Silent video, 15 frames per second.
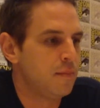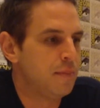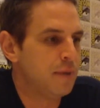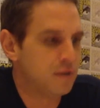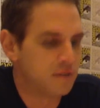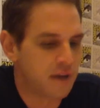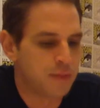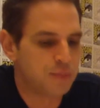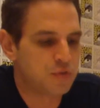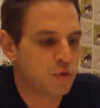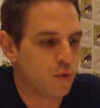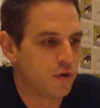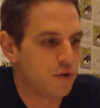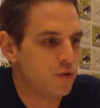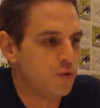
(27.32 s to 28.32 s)
build up
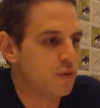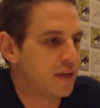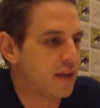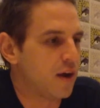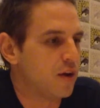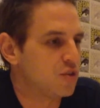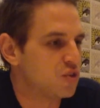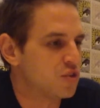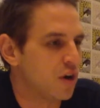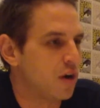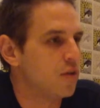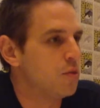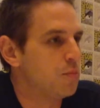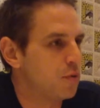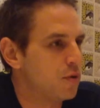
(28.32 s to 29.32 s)
toward who the characters
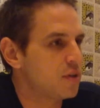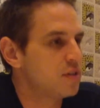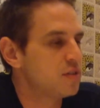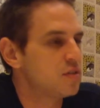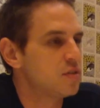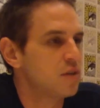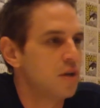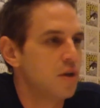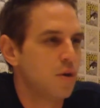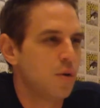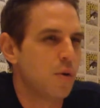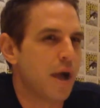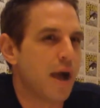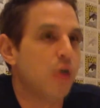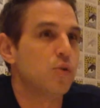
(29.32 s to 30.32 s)
are in the books,
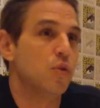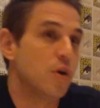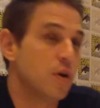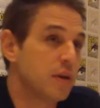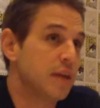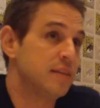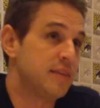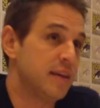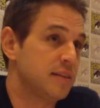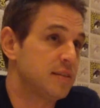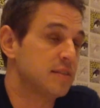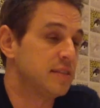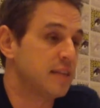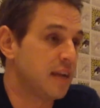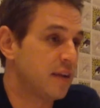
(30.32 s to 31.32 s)
how long it
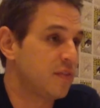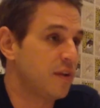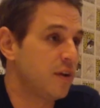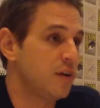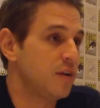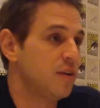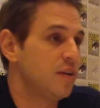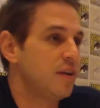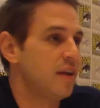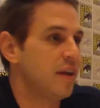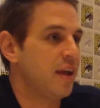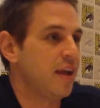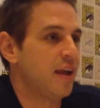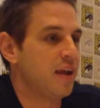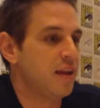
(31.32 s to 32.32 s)
takes us to get there,
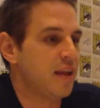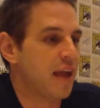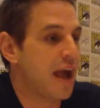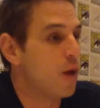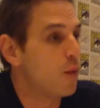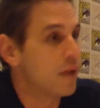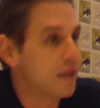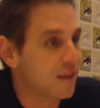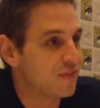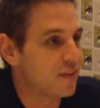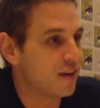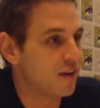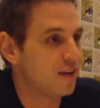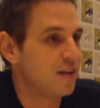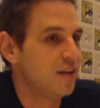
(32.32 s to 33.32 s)
and how we get
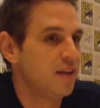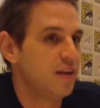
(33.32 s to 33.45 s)
there,